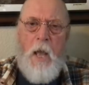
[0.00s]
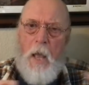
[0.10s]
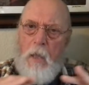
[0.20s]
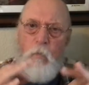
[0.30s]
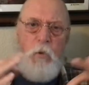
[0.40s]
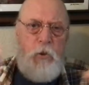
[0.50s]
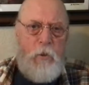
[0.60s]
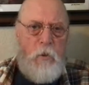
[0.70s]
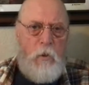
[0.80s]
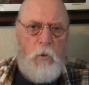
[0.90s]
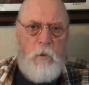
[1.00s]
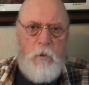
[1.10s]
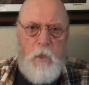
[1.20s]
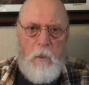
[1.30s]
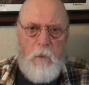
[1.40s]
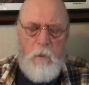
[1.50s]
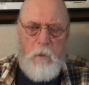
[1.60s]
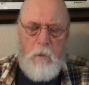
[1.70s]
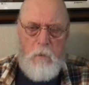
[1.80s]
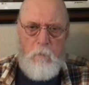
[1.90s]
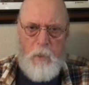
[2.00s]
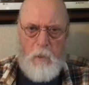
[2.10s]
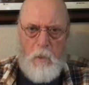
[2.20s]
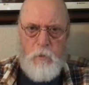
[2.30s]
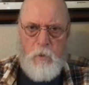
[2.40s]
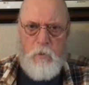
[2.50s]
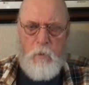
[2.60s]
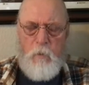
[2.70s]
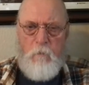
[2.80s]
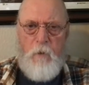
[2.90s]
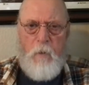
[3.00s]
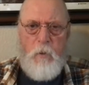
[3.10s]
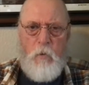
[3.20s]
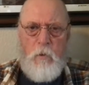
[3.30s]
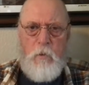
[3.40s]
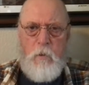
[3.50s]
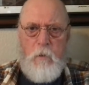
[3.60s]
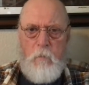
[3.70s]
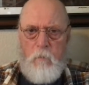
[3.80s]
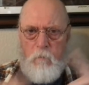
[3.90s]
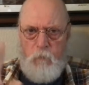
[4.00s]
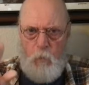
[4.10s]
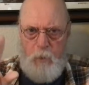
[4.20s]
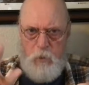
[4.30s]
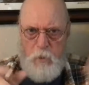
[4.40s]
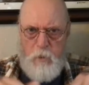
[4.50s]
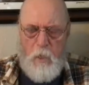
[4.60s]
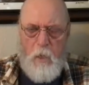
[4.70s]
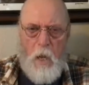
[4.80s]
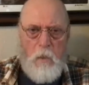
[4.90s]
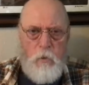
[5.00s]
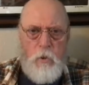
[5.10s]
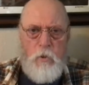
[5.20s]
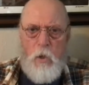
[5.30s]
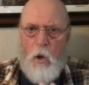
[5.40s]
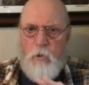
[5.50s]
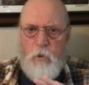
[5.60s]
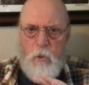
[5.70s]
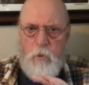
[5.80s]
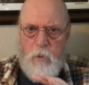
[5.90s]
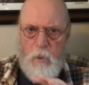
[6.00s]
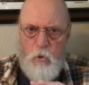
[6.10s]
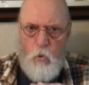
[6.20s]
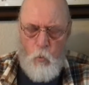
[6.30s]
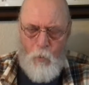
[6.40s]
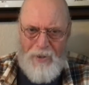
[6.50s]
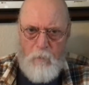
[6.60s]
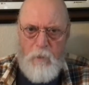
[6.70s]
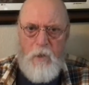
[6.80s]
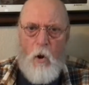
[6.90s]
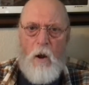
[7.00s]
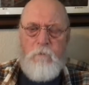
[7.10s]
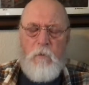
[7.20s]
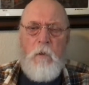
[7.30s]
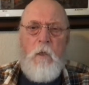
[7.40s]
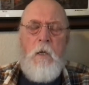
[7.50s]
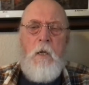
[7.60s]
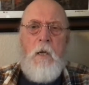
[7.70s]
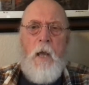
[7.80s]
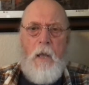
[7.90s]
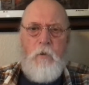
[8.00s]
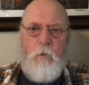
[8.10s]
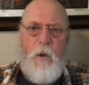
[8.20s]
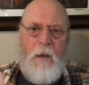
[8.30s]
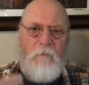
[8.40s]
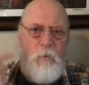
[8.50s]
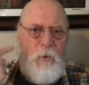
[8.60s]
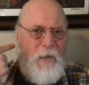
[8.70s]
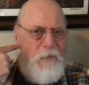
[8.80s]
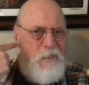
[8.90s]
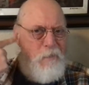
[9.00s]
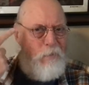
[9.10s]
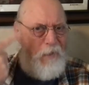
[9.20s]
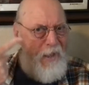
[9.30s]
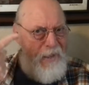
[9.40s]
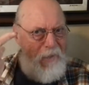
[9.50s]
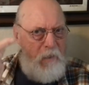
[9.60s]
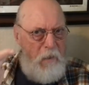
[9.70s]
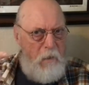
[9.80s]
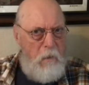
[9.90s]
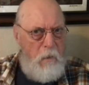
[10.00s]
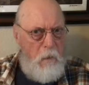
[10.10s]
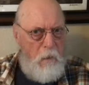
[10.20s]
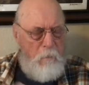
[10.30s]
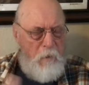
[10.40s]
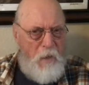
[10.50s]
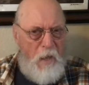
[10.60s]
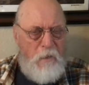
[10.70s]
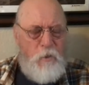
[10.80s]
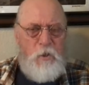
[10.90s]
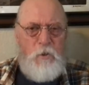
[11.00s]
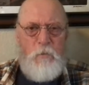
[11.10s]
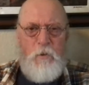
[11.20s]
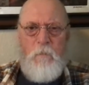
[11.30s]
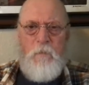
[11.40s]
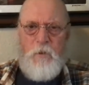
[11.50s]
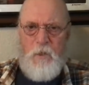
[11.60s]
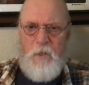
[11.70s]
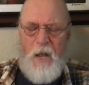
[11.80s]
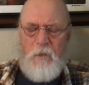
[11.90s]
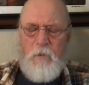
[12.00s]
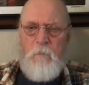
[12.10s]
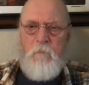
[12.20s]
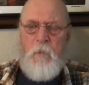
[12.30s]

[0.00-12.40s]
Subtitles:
and which is the current state of the mental health system in the family courts. The forensic psychologists are just incredibly awful, and you have to explain the pathology to them, to the doctor.